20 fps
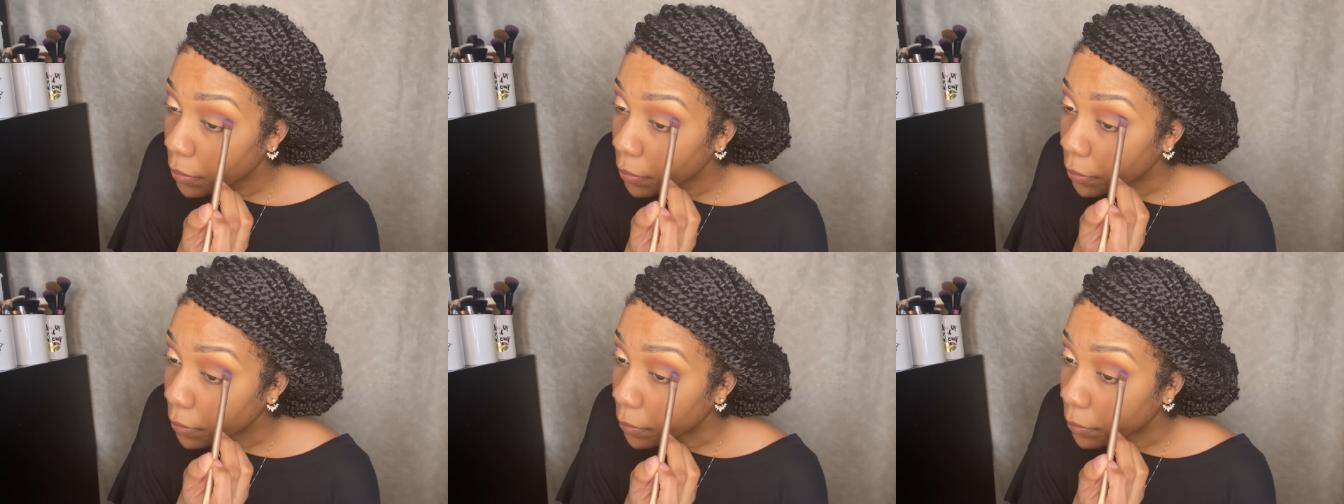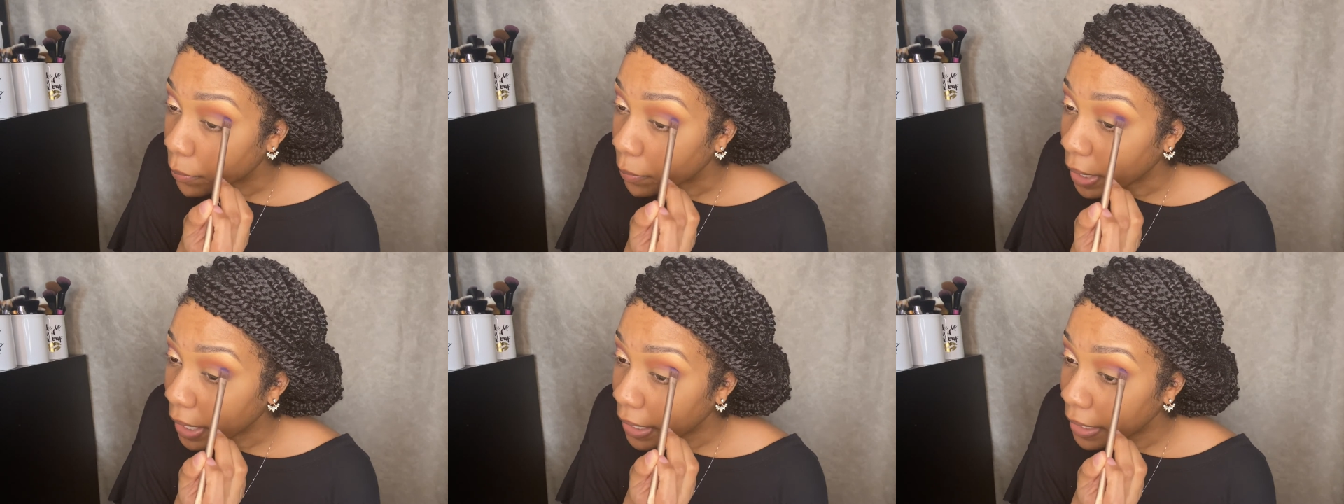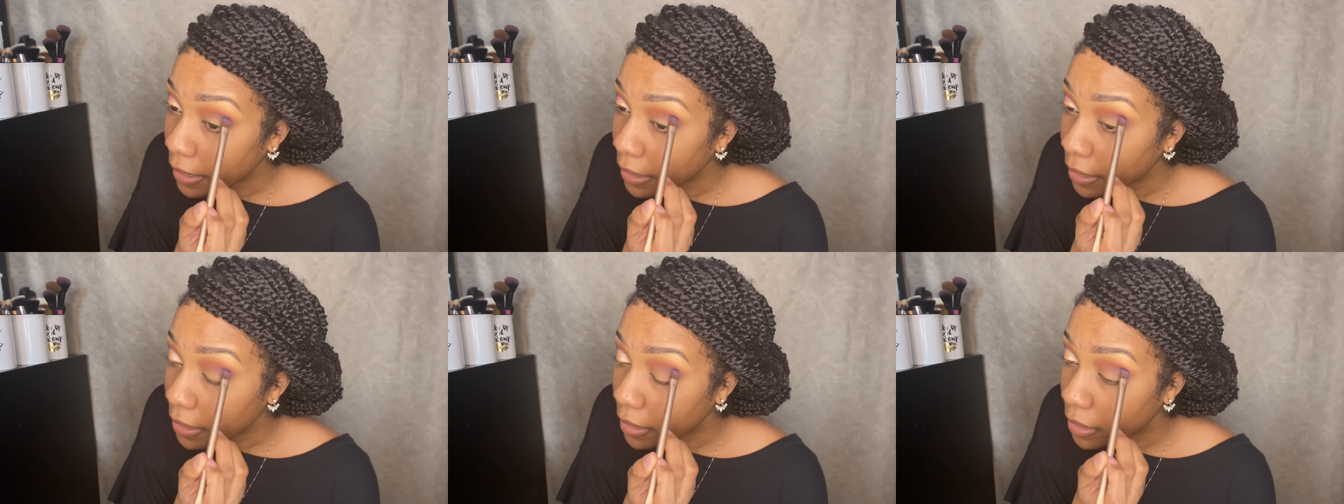right
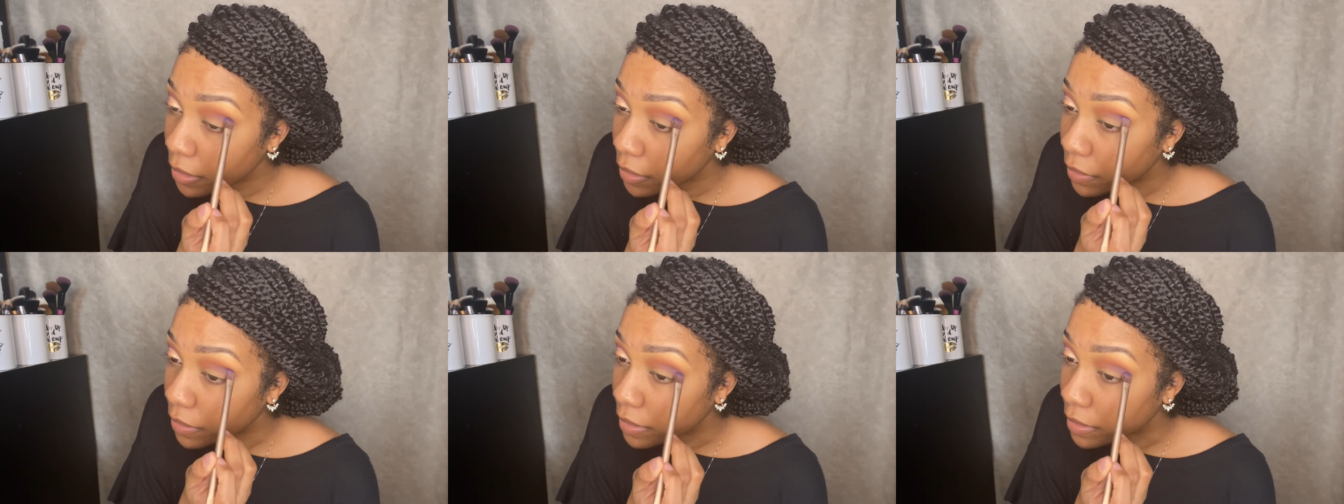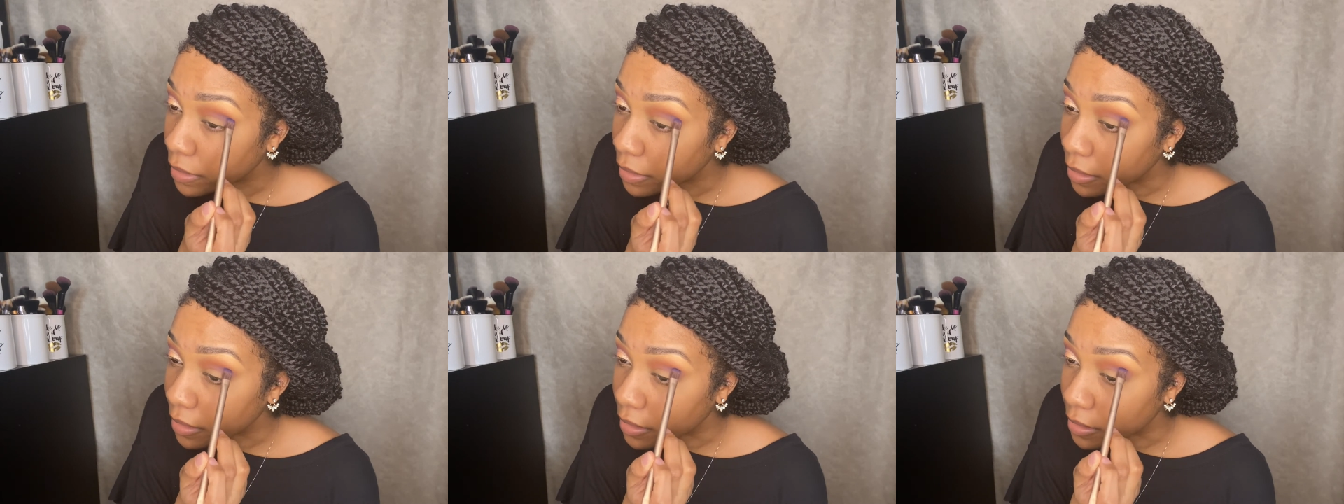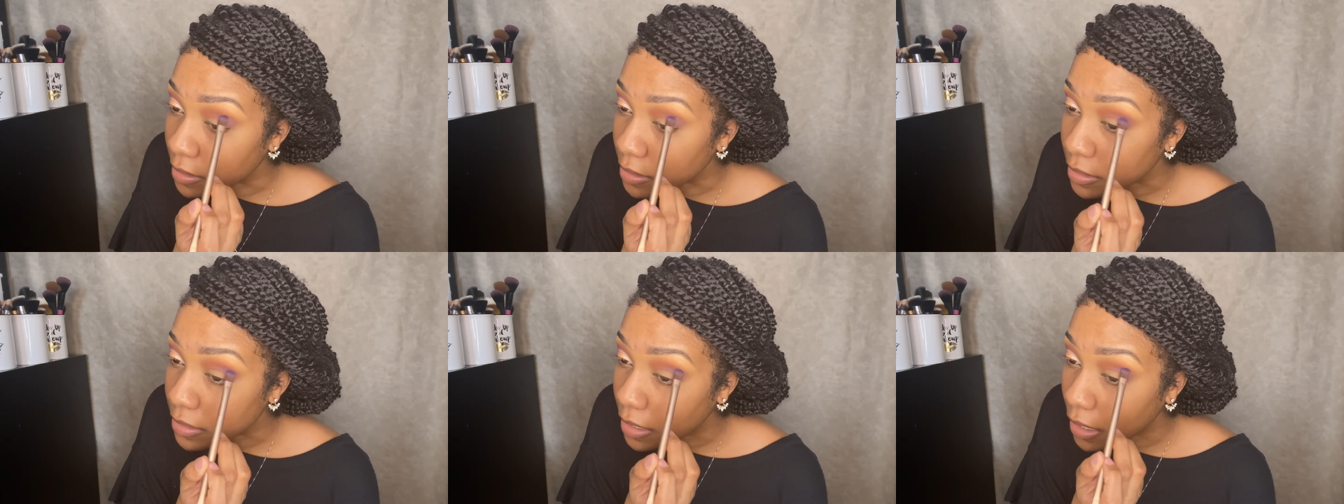here and then
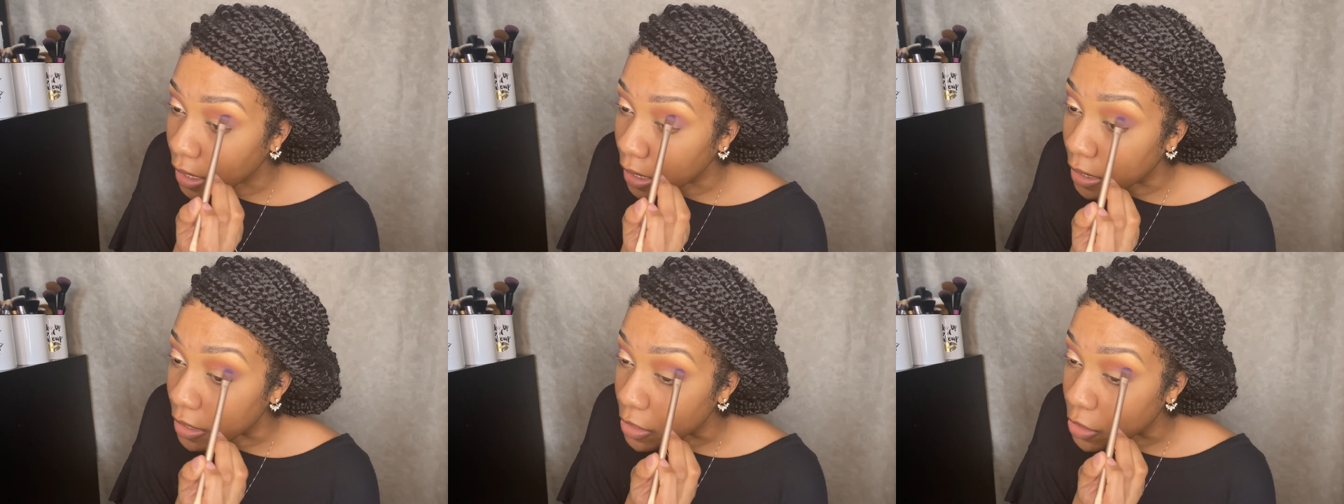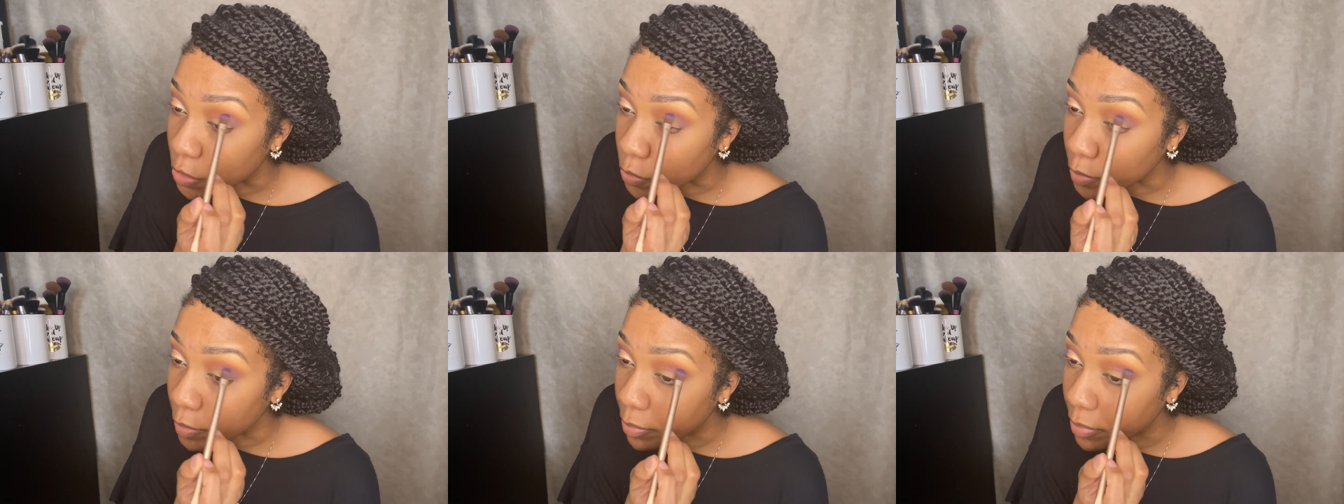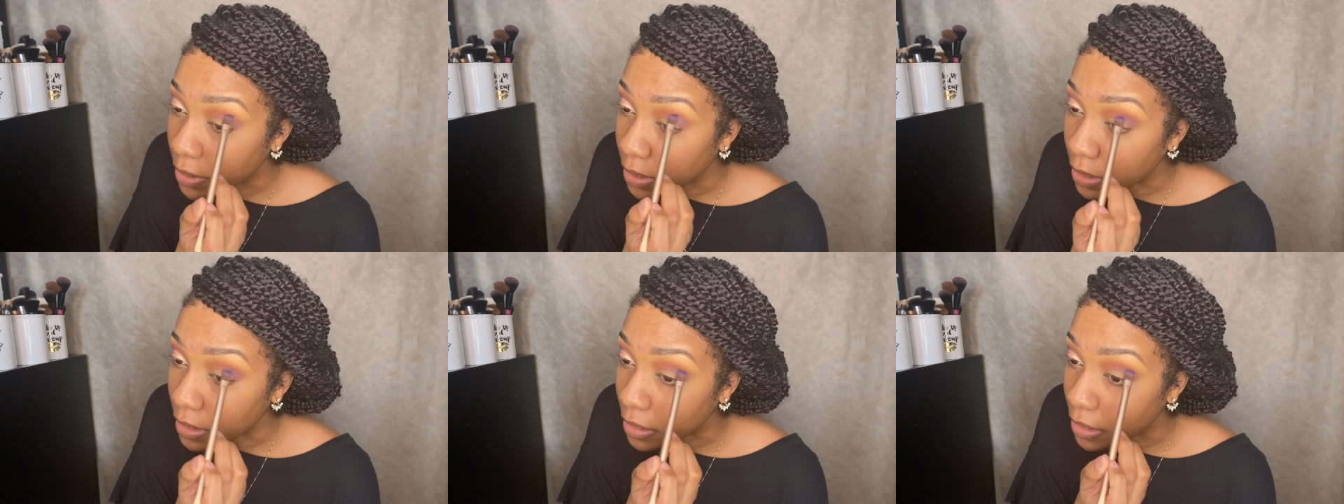just kind of sweeping
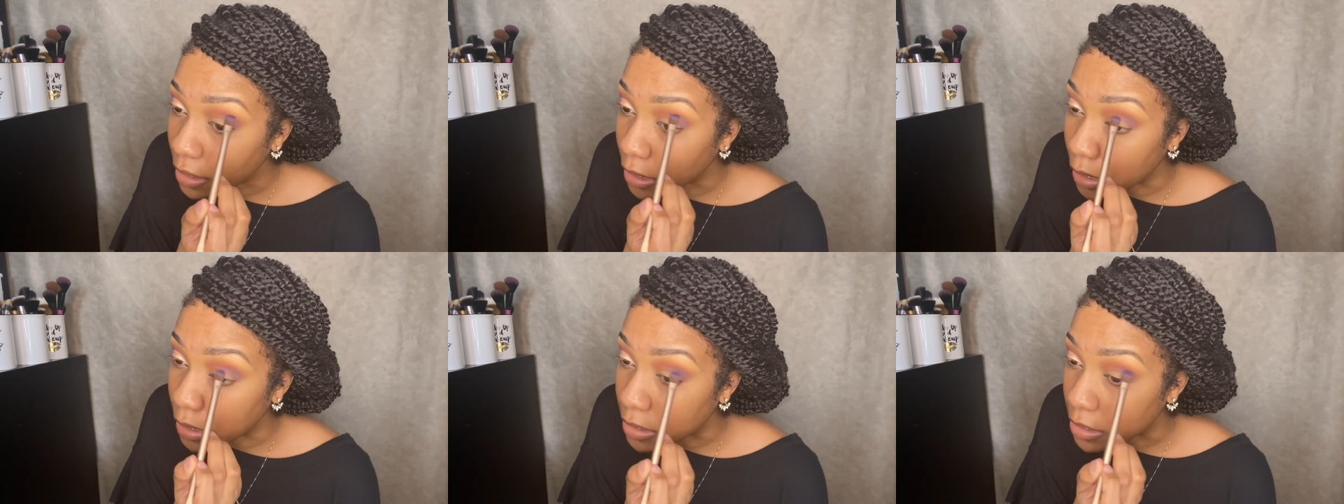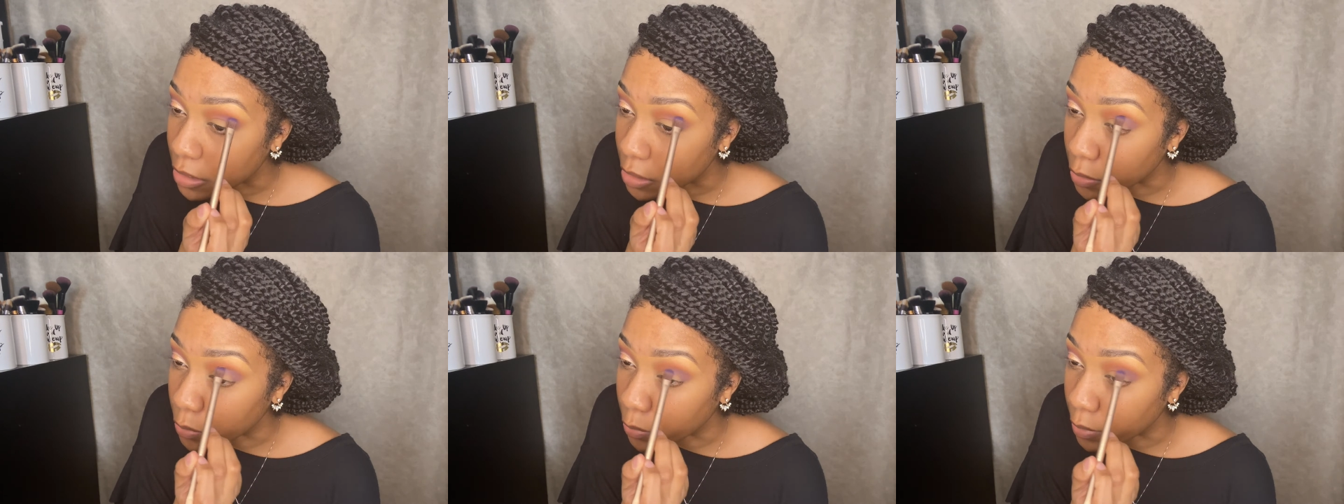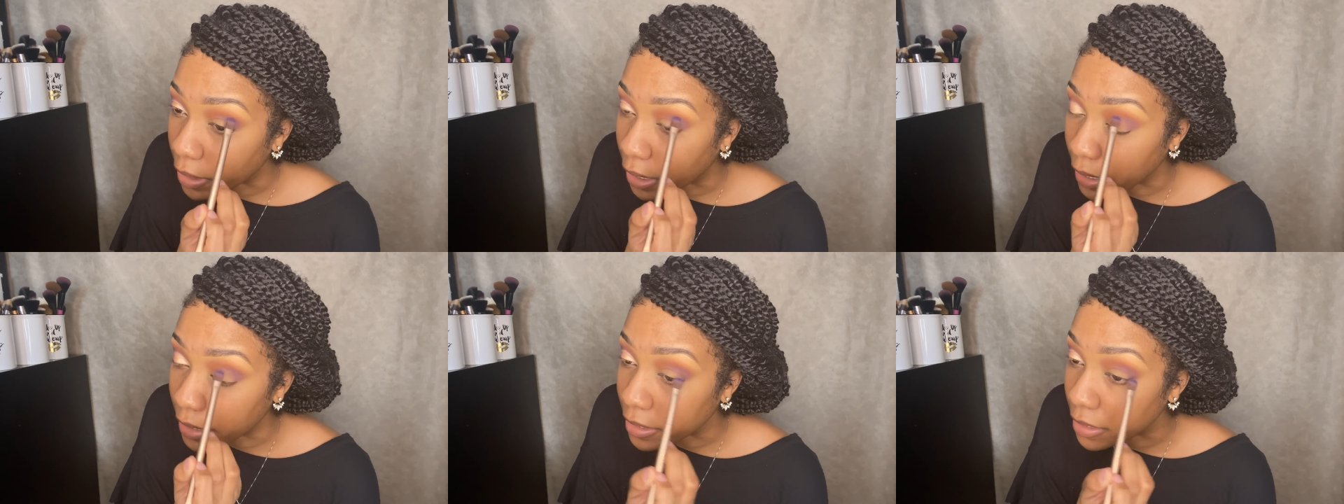it into where
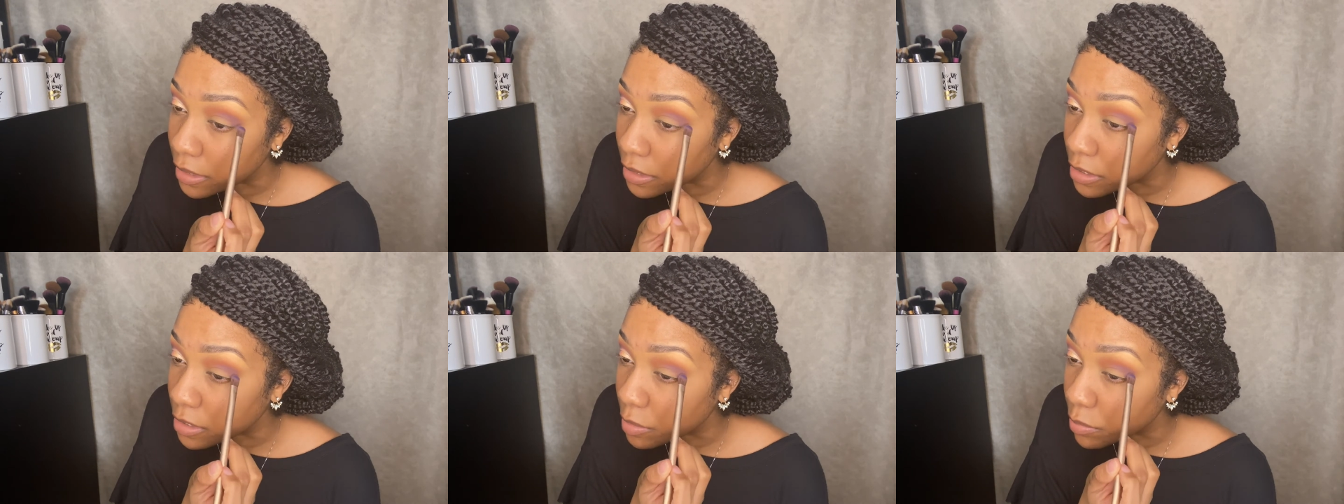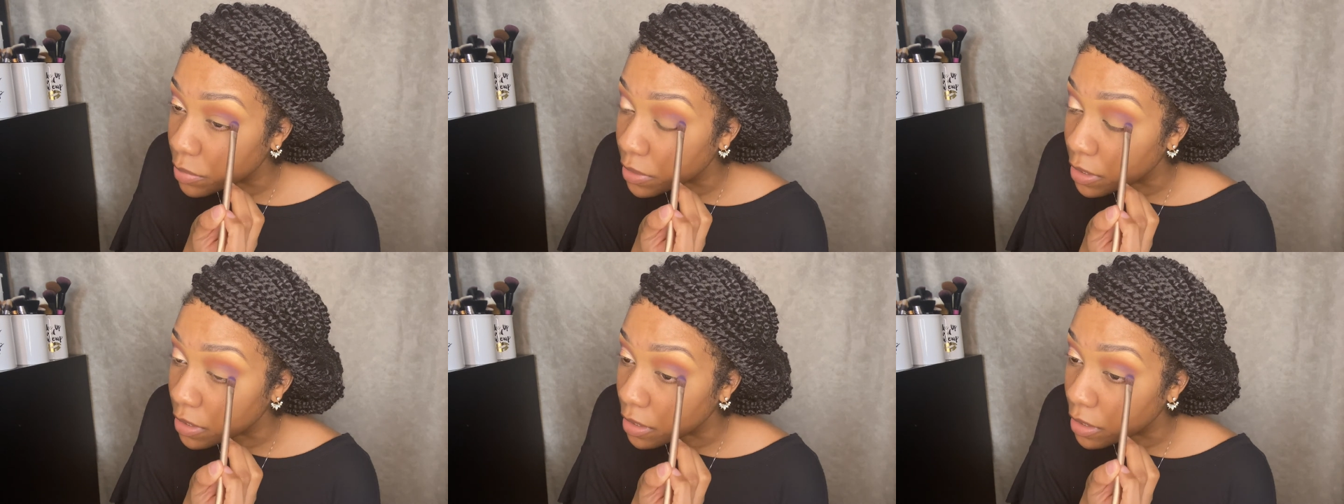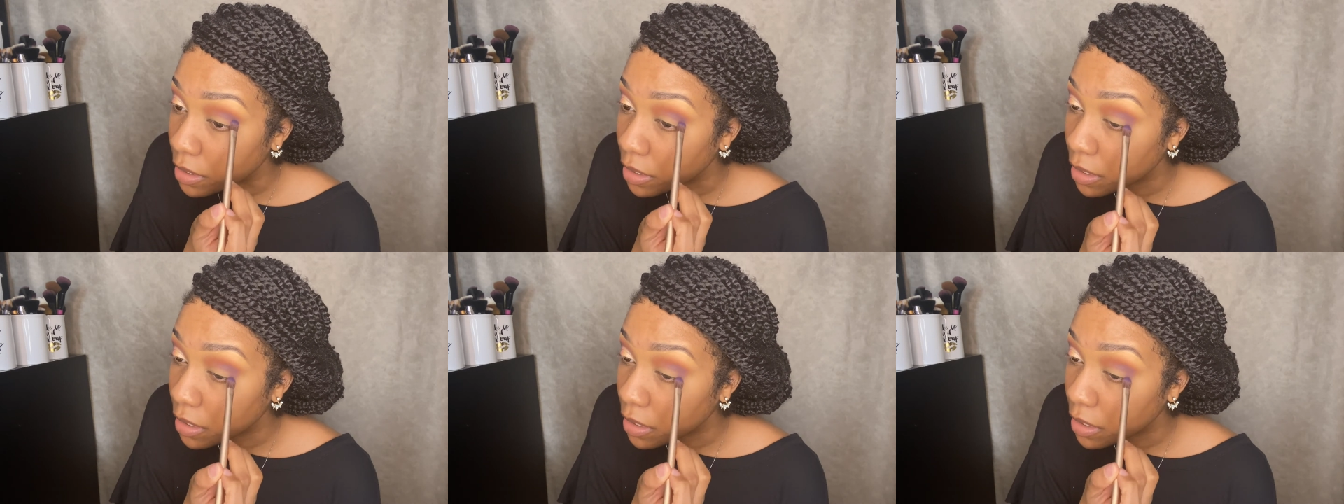I need it to be,